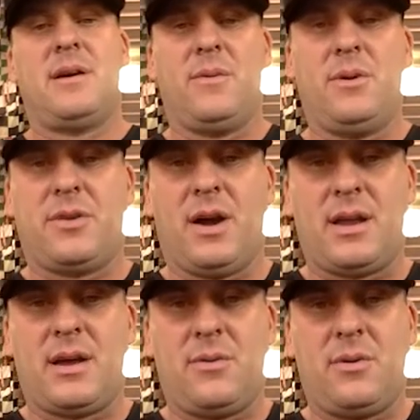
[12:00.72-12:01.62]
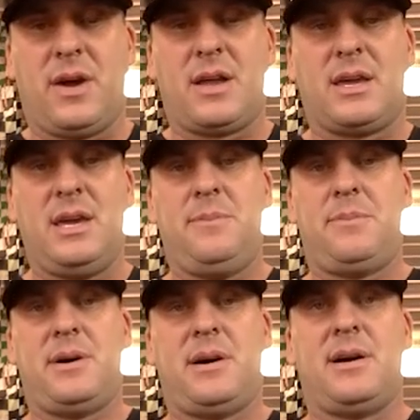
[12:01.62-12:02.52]
Uh, we've got to we've got to
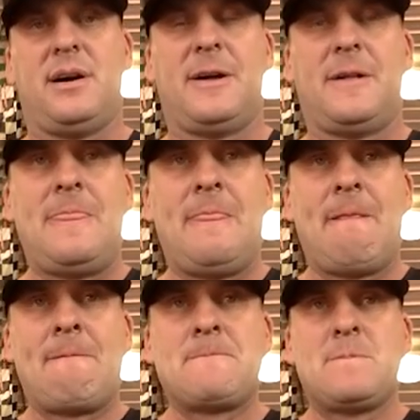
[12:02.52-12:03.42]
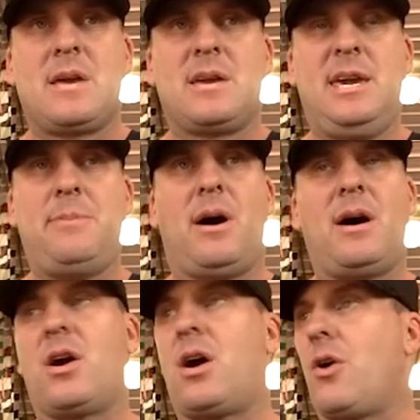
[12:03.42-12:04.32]
keep uh, keep
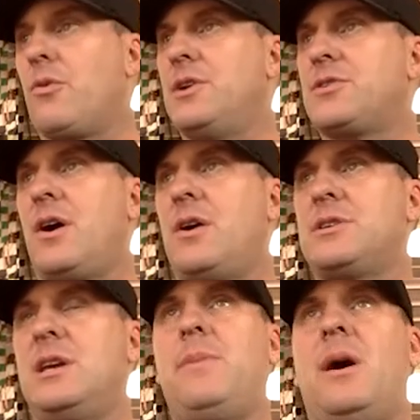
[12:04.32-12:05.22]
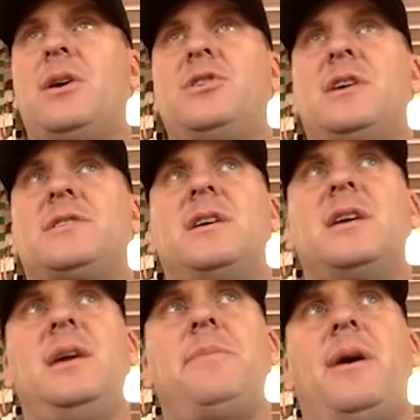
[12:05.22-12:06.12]
on our, our race cars, keep on
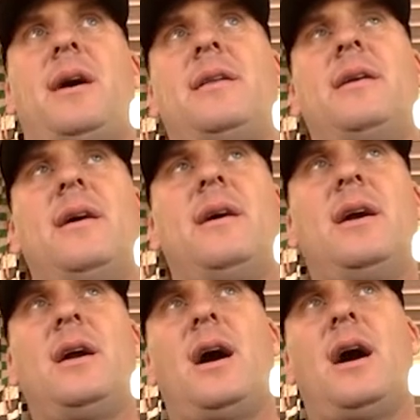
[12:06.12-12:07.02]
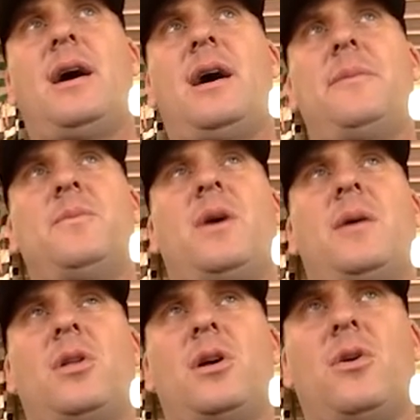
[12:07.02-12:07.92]
adjusting, keep on I'm
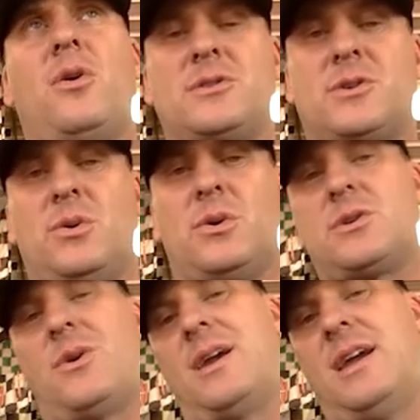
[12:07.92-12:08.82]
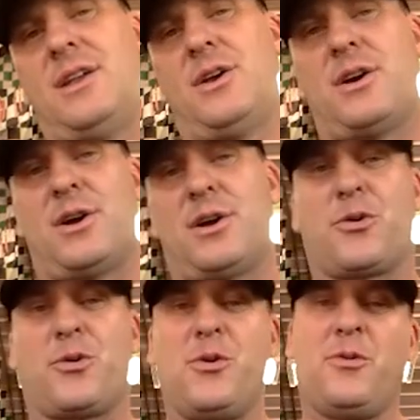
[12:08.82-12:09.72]
I'm a little old school, so I get in a, a,
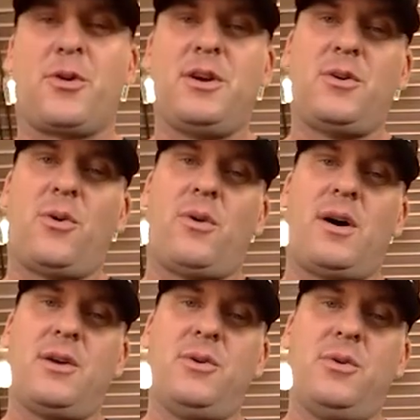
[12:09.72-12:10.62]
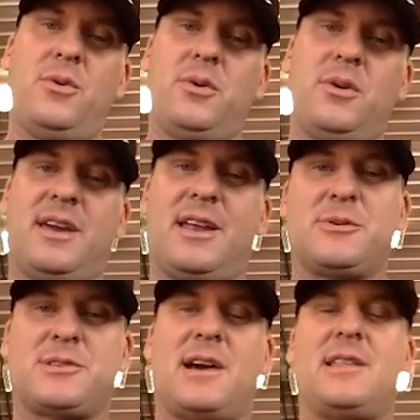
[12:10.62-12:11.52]
groove where you don't want to get
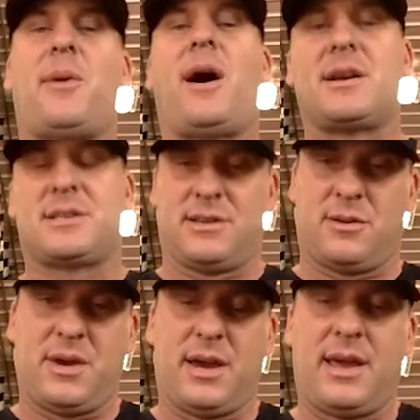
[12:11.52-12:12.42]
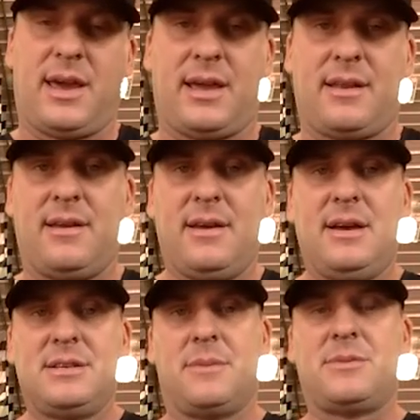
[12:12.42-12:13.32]
outside the box a little bit, and
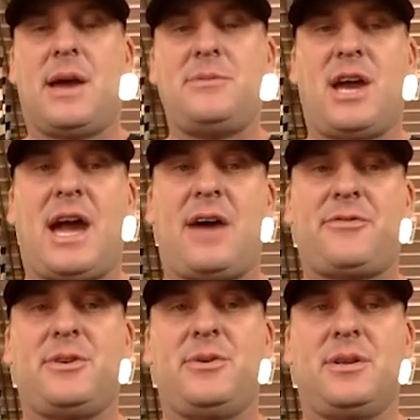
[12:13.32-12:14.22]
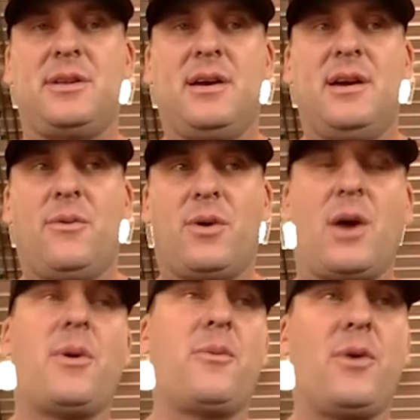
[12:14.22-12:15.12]
sometimes you have to. And when I
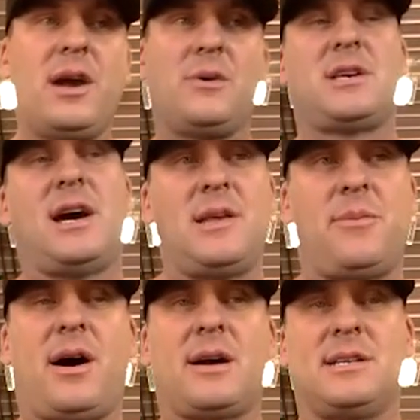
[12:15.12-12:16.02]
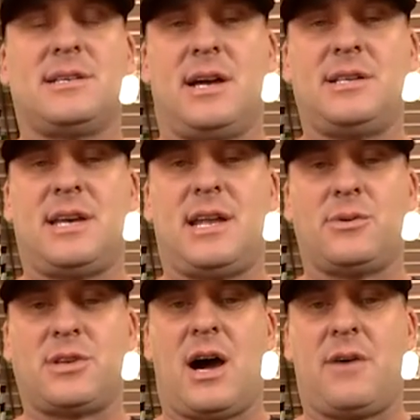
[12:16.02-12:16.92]
went way outside the box at sunset, it
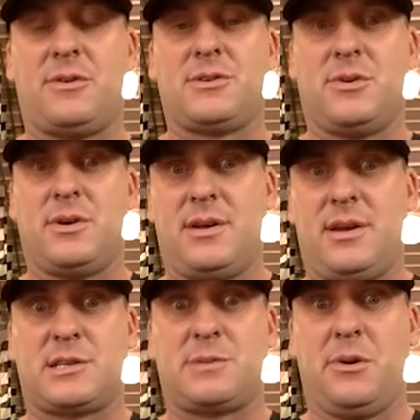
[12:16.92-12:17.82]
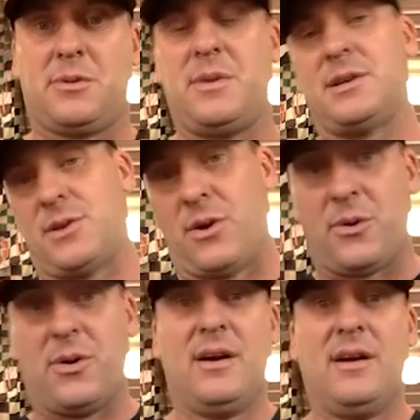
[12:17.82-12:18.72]
was awful, so it, it spooked me.
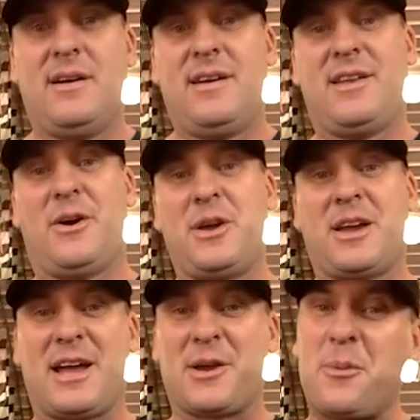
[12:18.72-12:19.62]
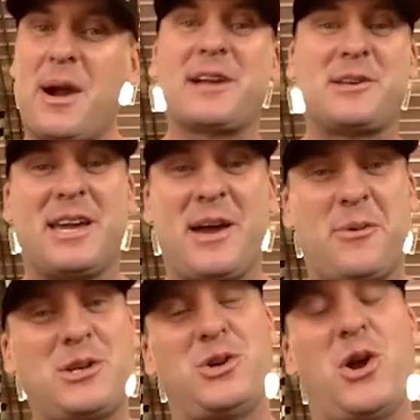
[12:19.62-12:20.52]
So you know, you kind of go back to again
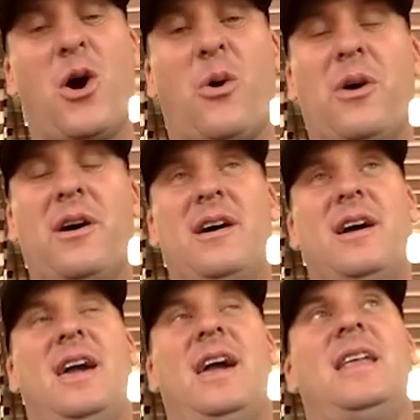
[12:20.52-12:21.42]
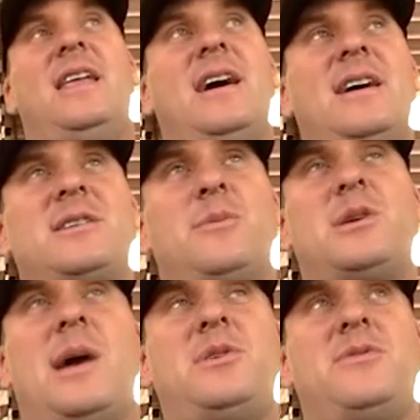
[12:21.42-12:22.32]
what you know, and uh,
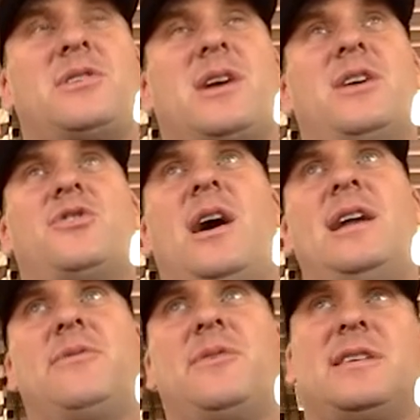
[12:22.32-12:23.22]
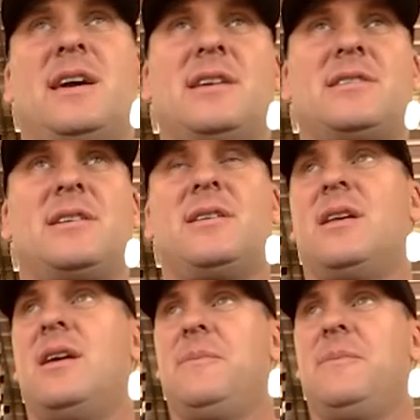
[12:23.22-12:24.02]
sometimes you just got to try different things. And